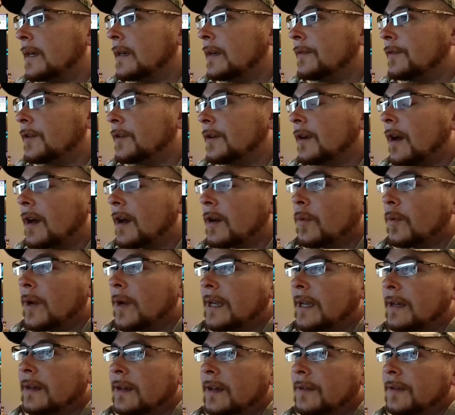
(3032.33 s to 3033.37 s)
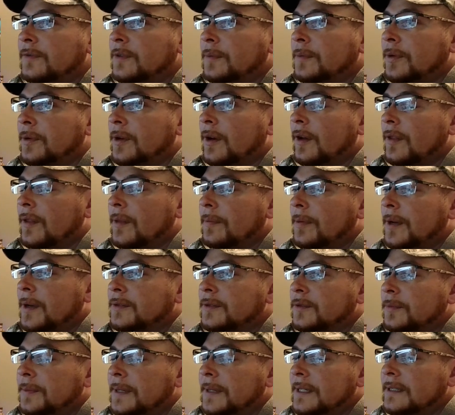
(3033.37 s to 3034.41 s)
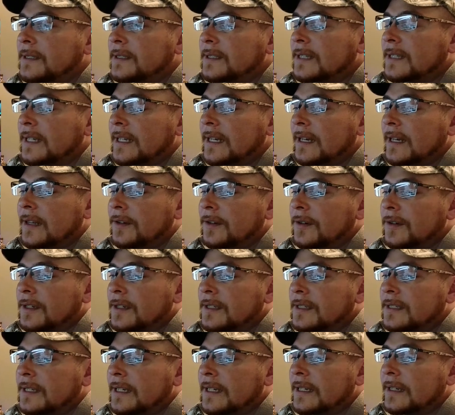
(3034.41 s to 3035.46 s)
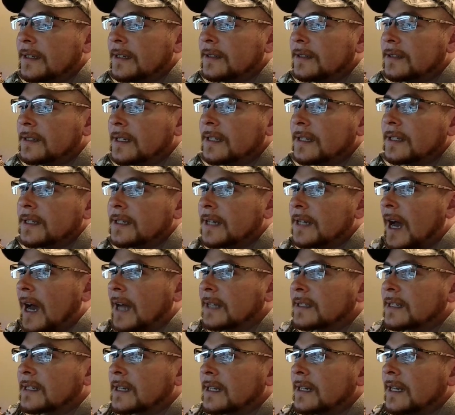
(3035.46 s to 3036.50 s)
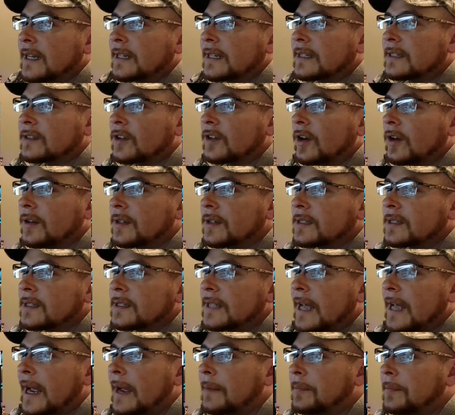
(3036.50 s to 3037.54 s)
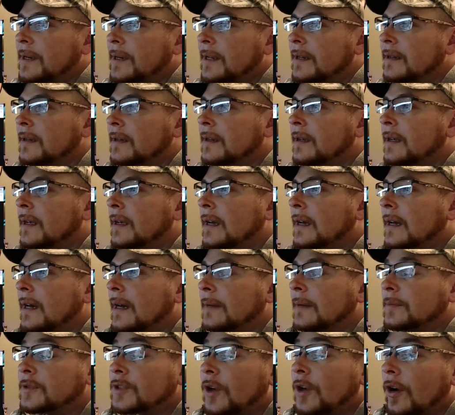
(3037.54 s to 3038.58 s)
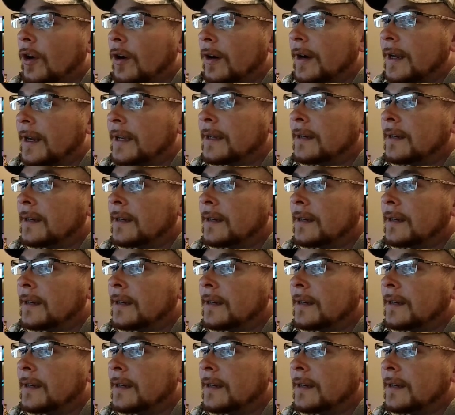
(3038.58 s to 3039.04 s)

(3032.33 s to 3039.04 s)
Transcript: If you're not awake enough to put all the puzzle pieces together and see the dots connect as all this is happening, I'm sorry.